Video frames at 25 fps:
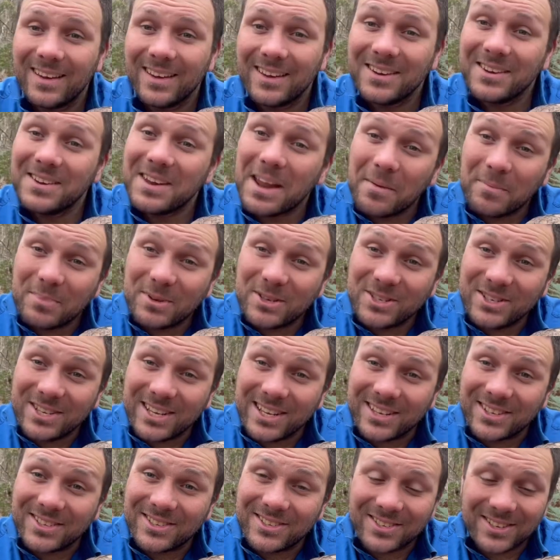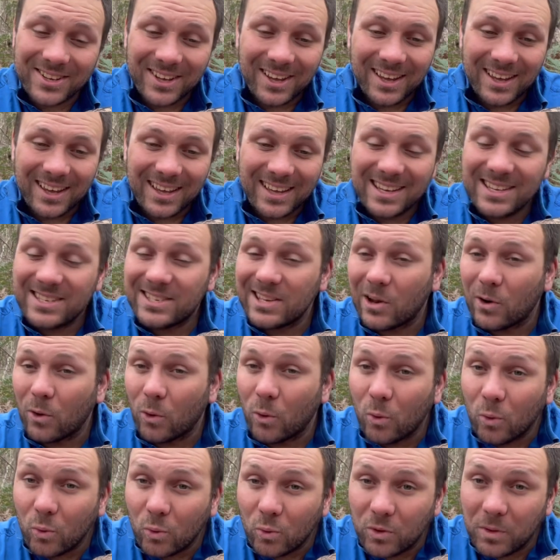Number 6 is that
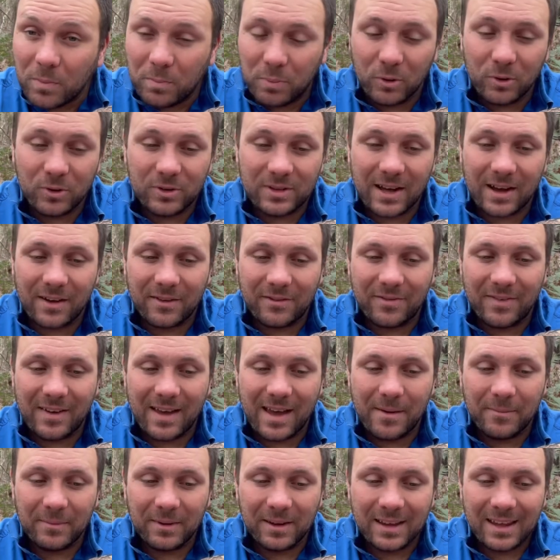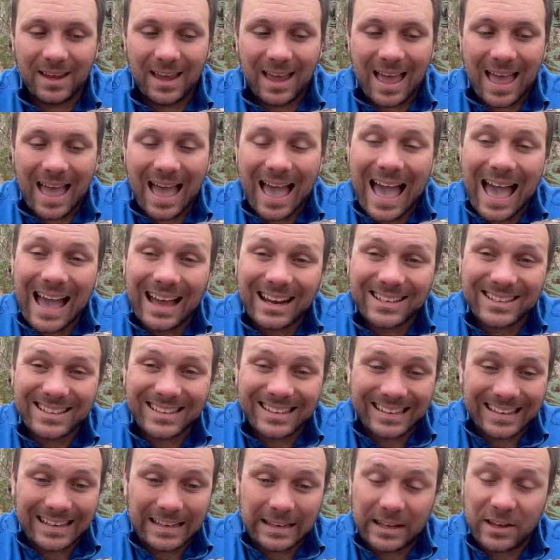all the blue tongue family
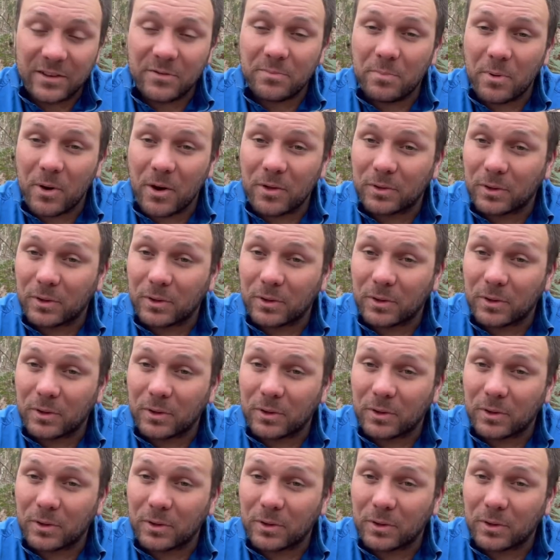actually give birth to